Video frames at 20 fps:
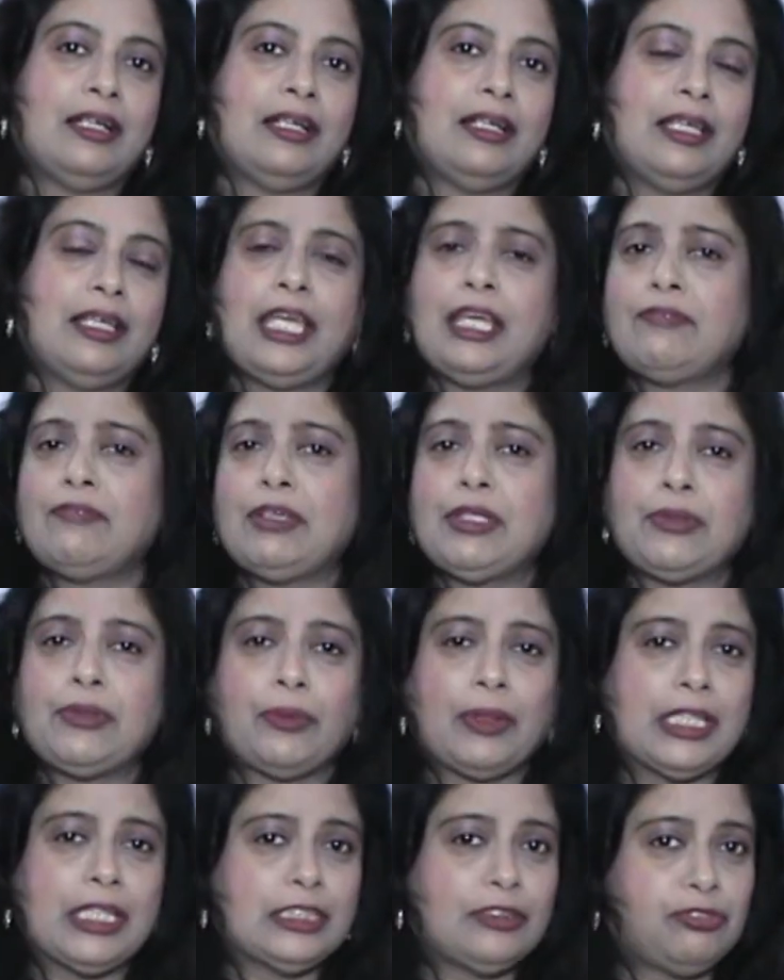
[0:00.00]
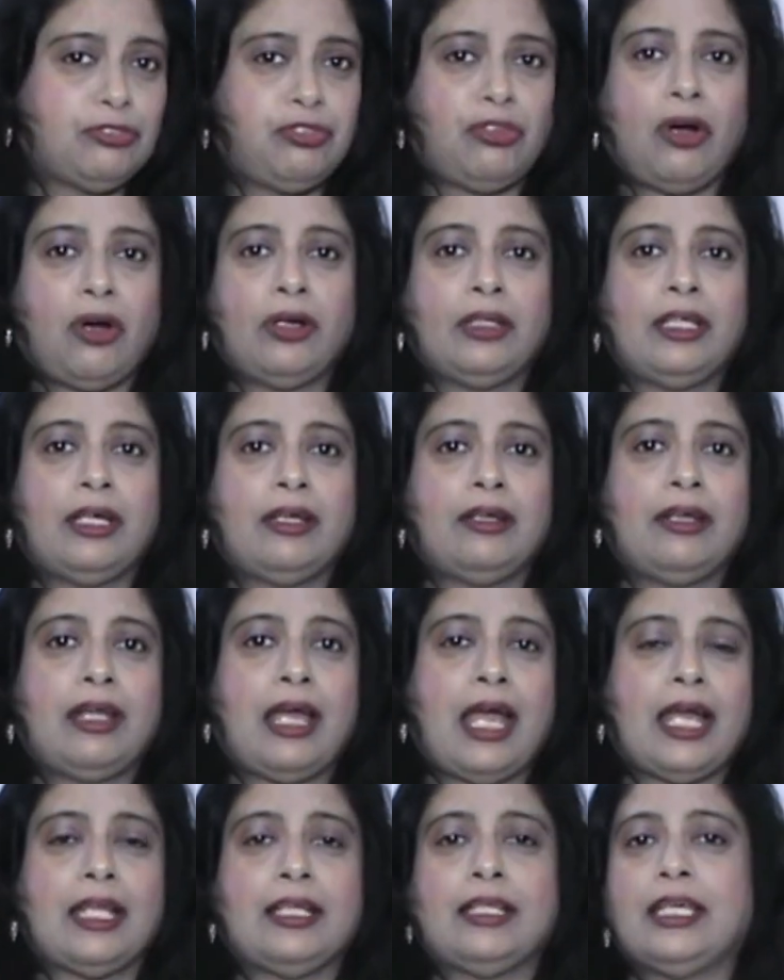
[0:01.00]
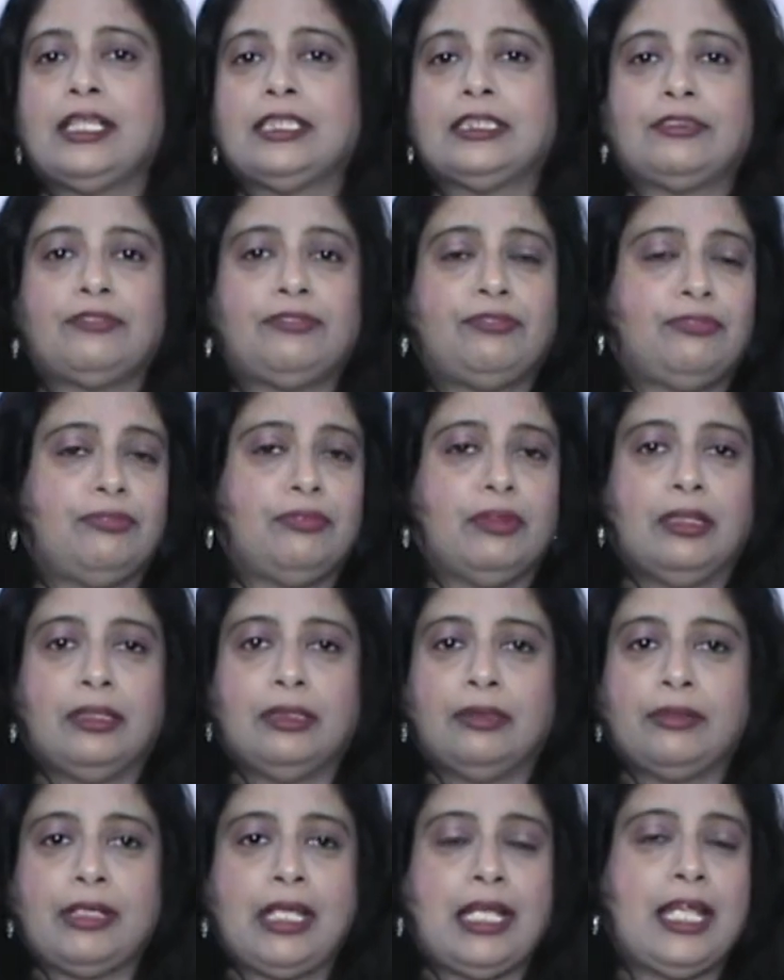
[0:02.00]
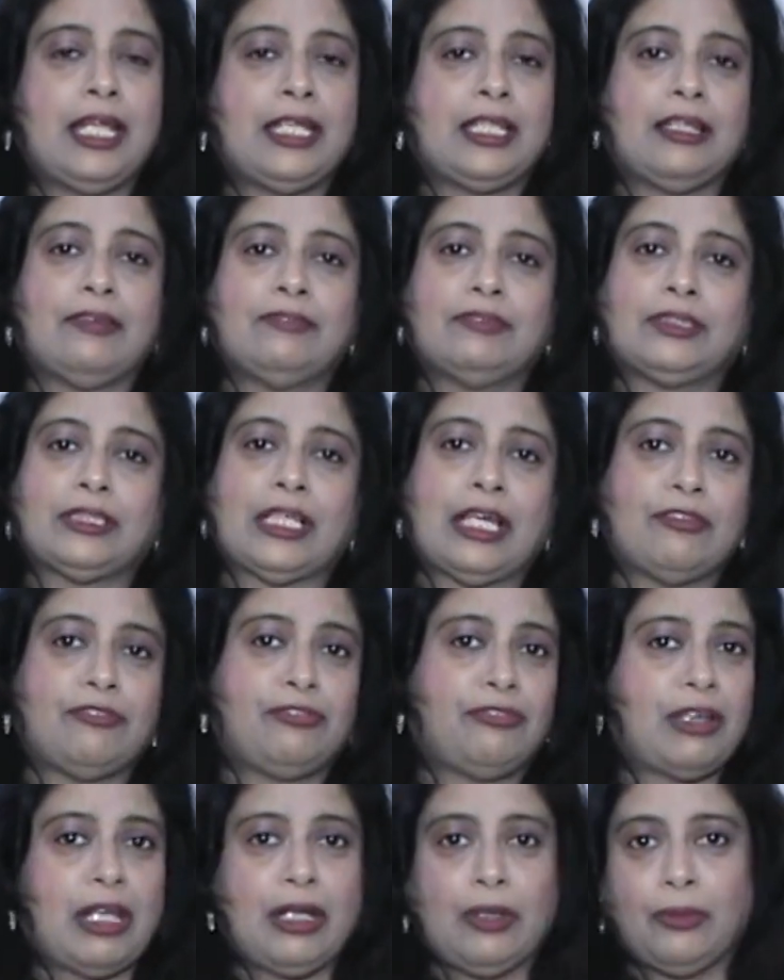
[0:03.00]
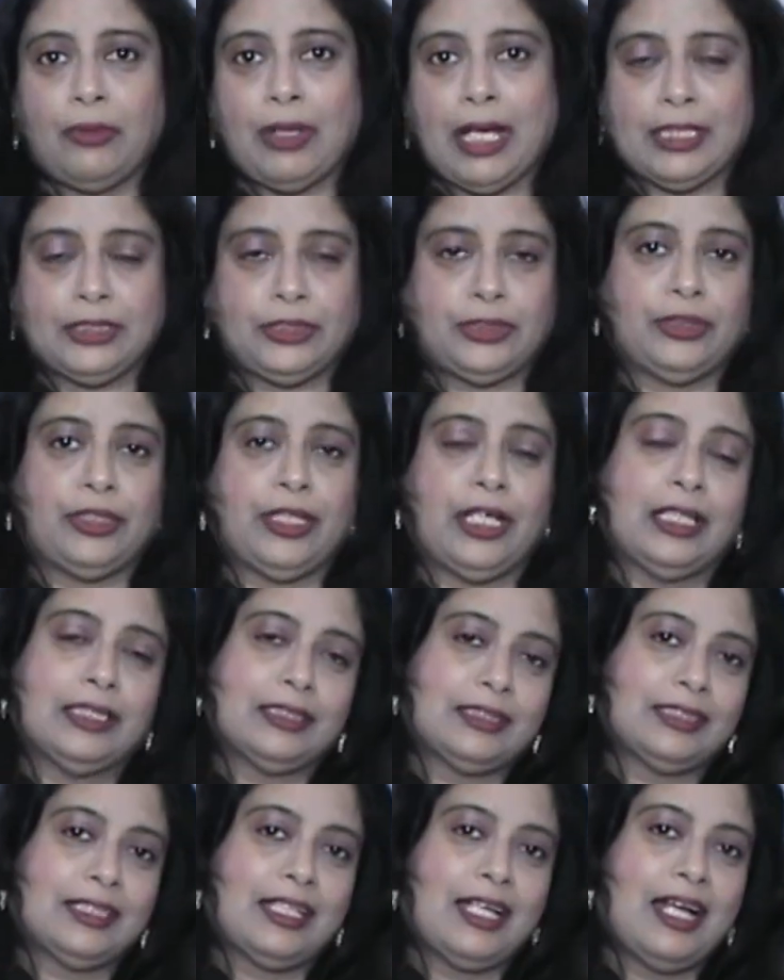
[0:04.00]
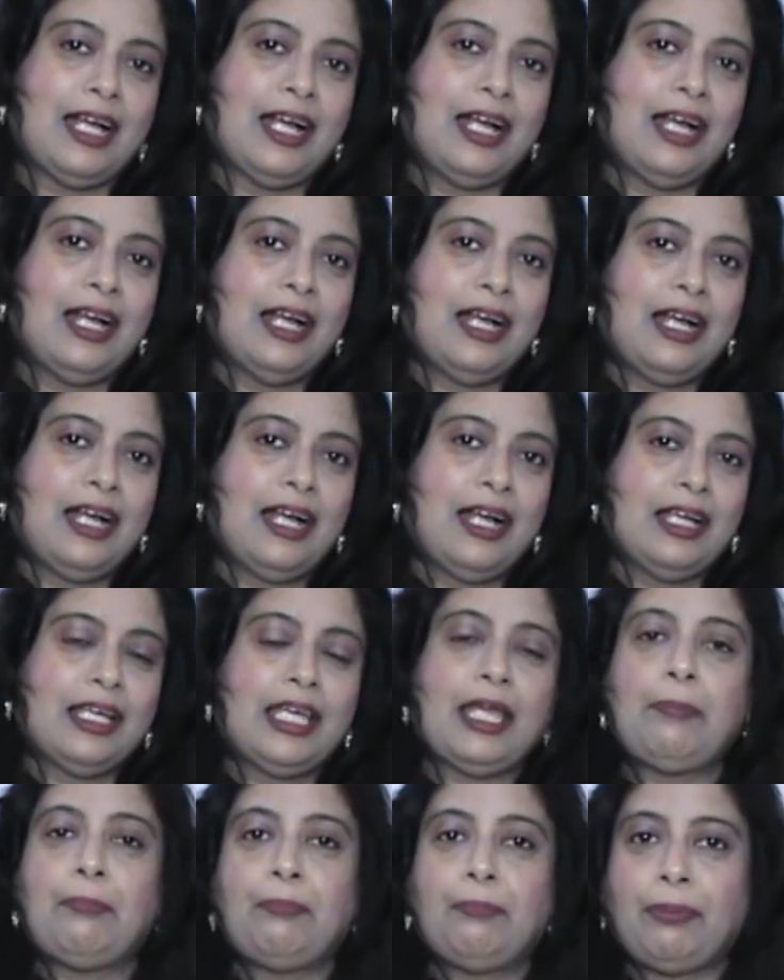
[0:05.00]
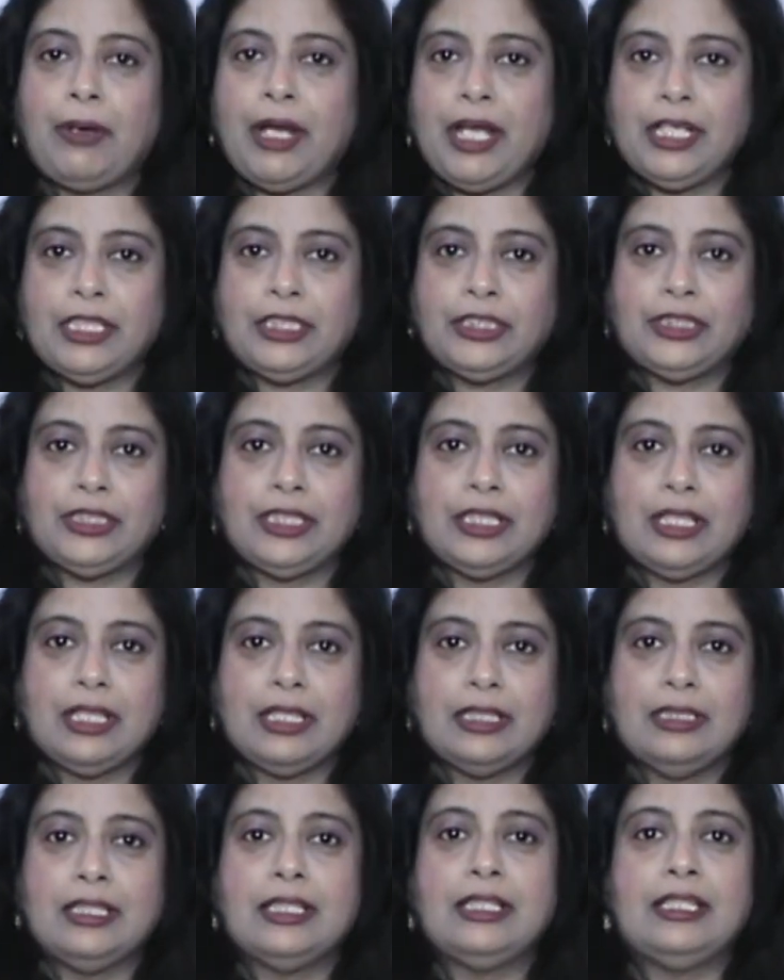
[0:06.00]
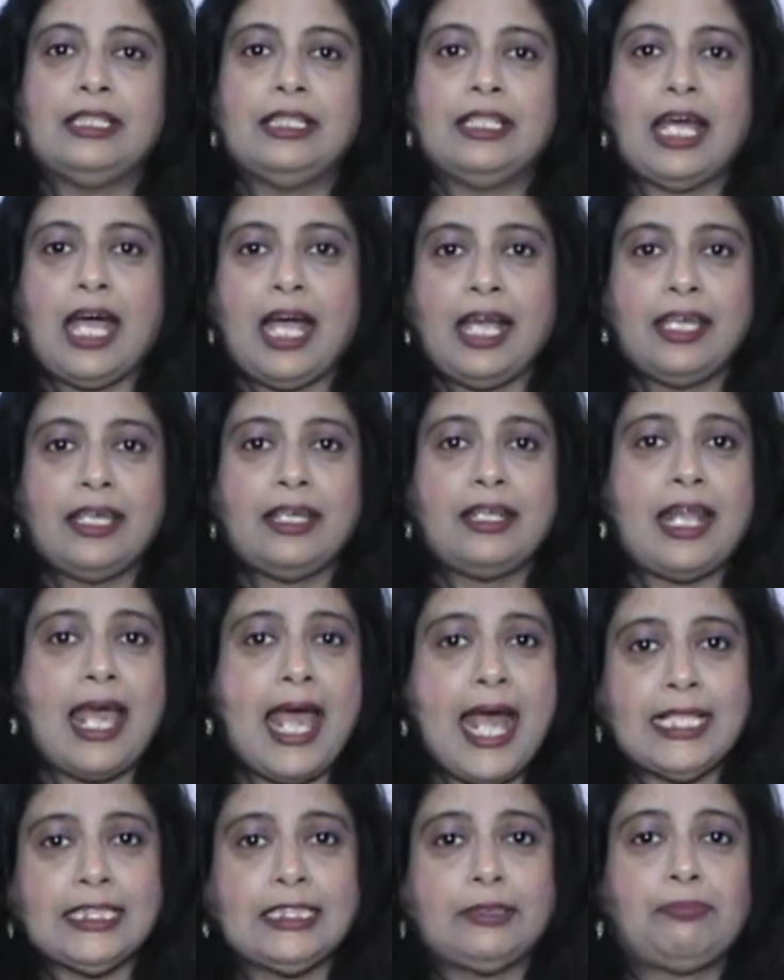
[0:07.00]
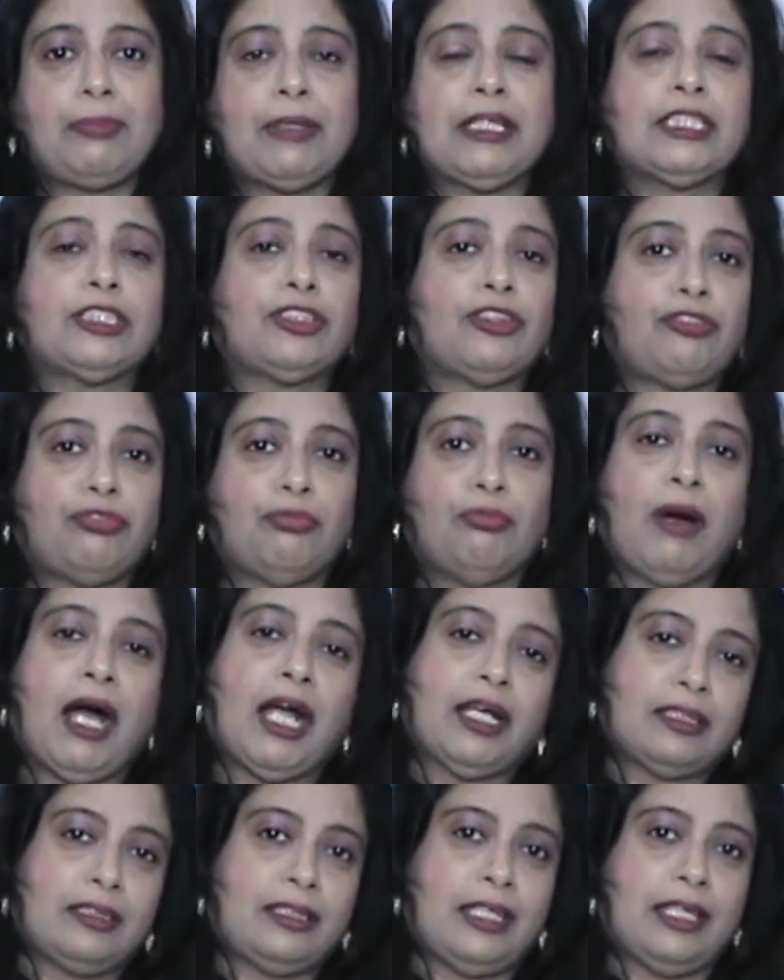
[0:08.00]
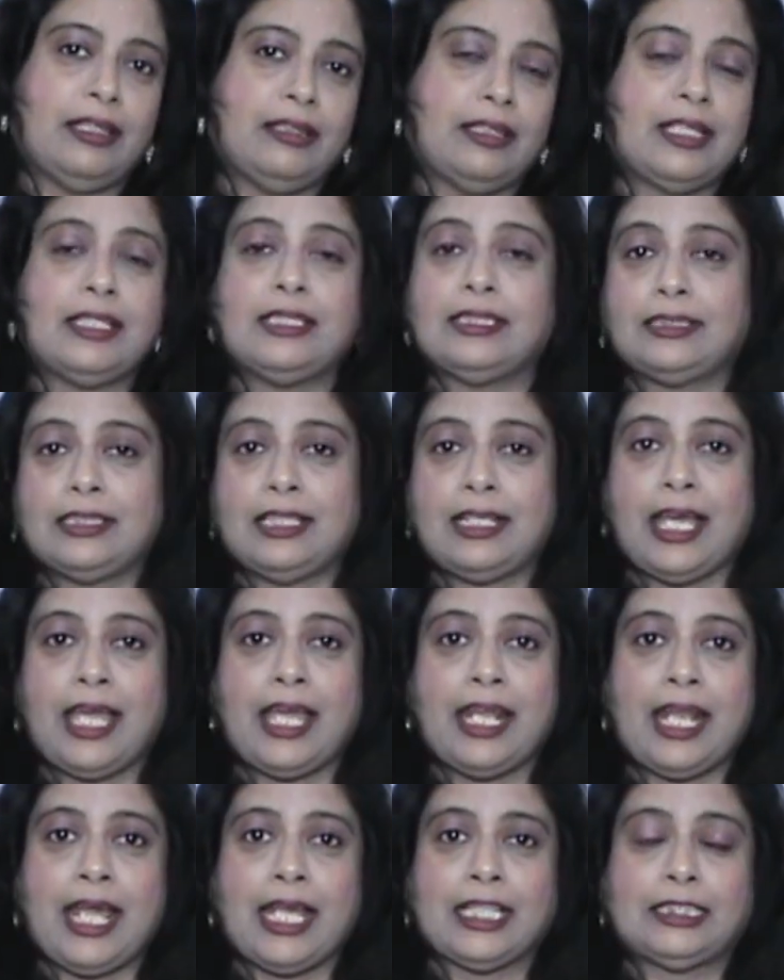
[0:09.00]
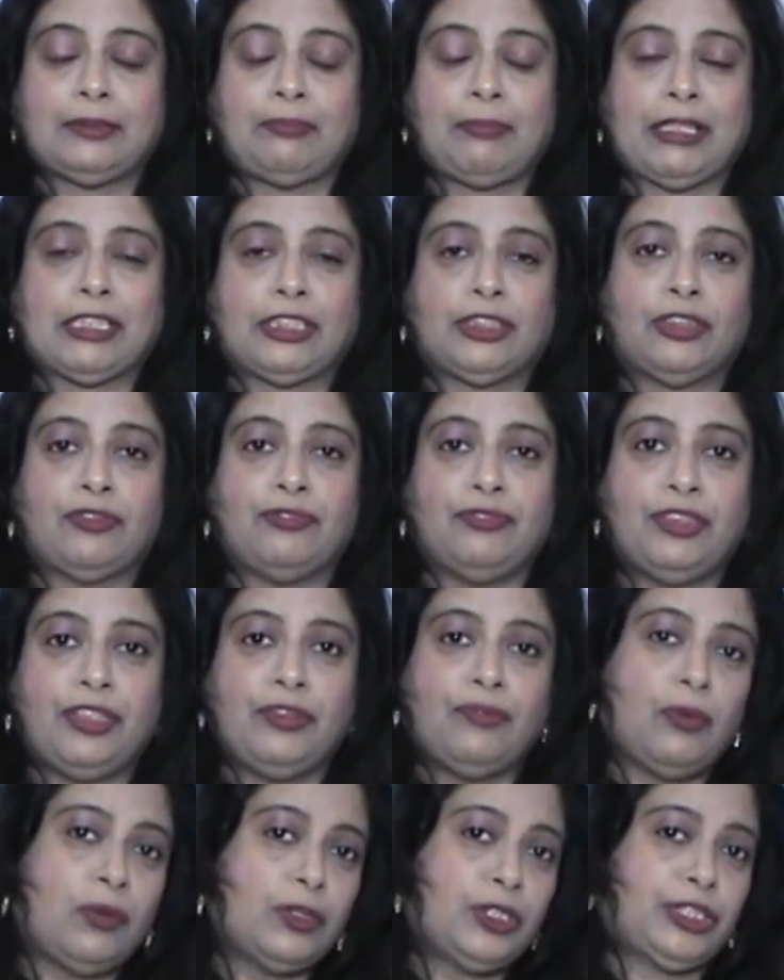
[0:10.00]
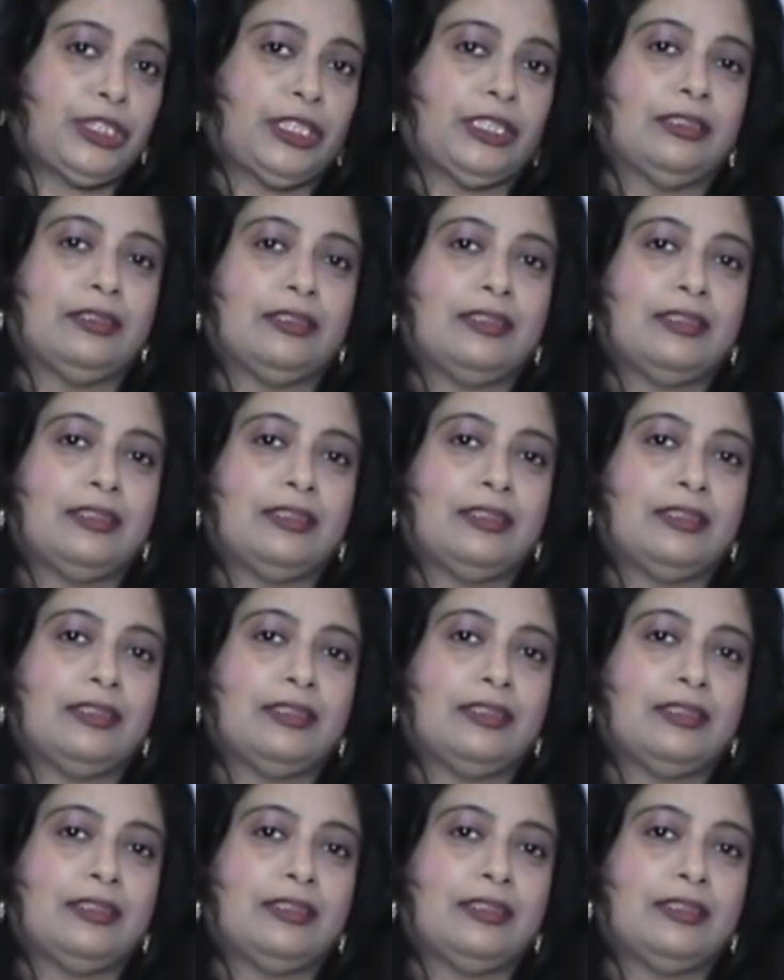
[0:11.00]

Even to his father and his relatives and fellow asuras, he preached the 9 aspects of bhakti, that is the 9 aspects of devotion.